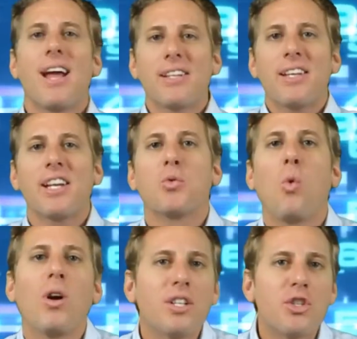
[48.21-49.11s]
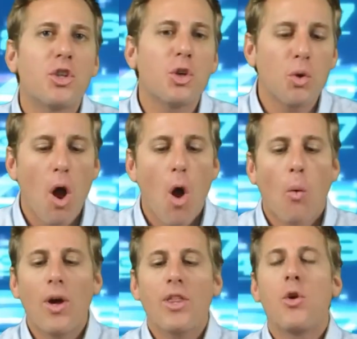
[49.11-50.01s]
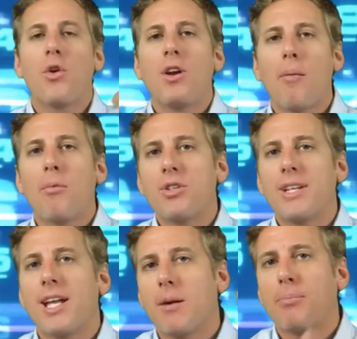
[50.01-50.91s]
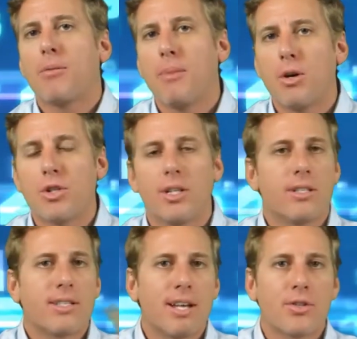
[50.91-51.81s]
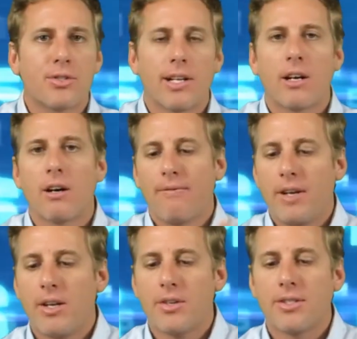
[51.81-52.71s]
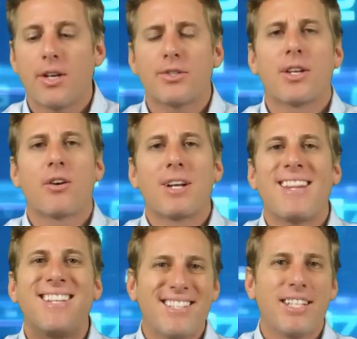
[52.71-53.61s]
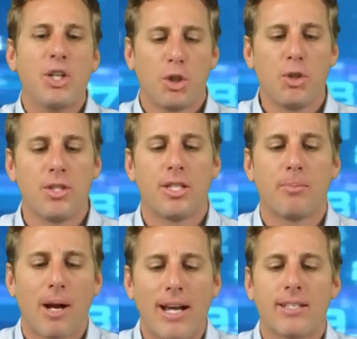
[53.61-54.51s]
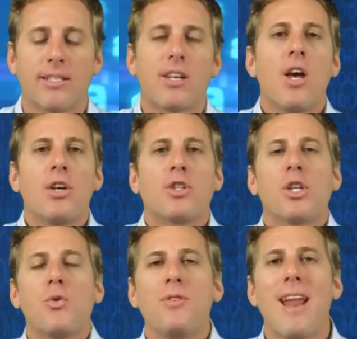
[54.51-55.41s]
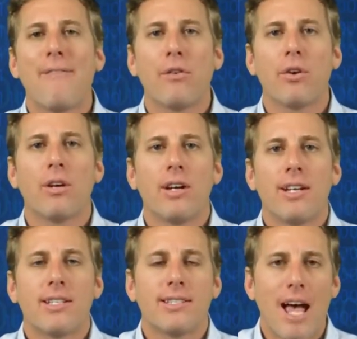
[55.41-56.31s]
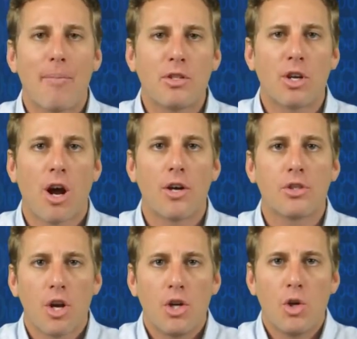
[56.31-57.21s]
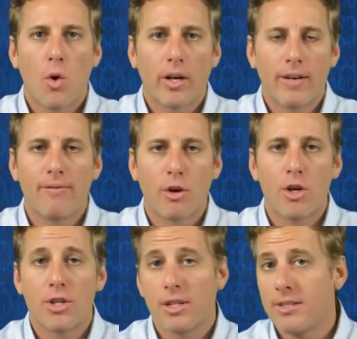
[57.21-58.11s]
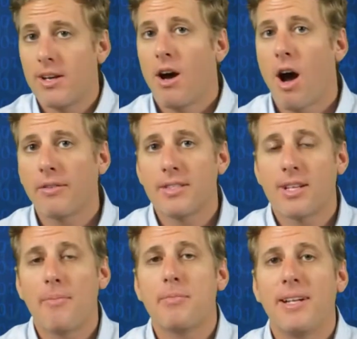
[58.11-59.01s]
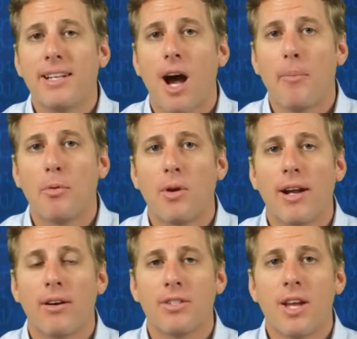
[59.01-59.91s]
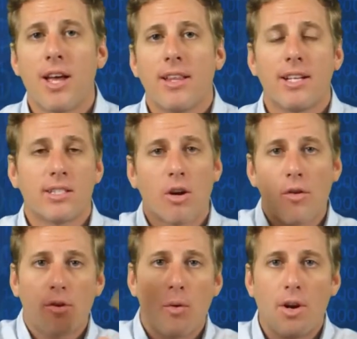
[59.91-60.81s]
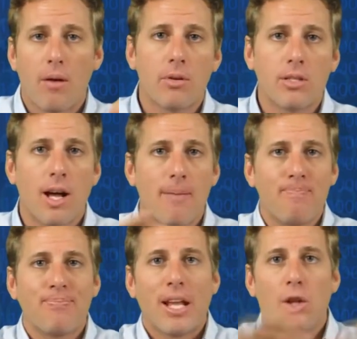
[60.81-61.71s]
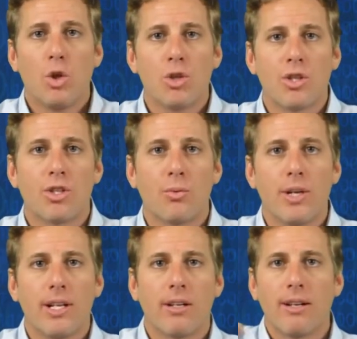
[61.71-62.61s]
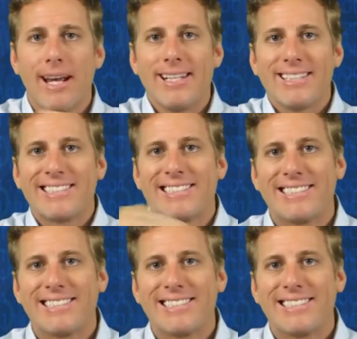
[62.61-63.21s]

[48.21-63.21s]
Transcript: next thing is what to do with your numbers in a promotion, sales letter, video sales letter, and this includes the prices, so you never sabotage your conversions. Oftentimes, many copywriters, they start throwing numbers up, loses the reader, and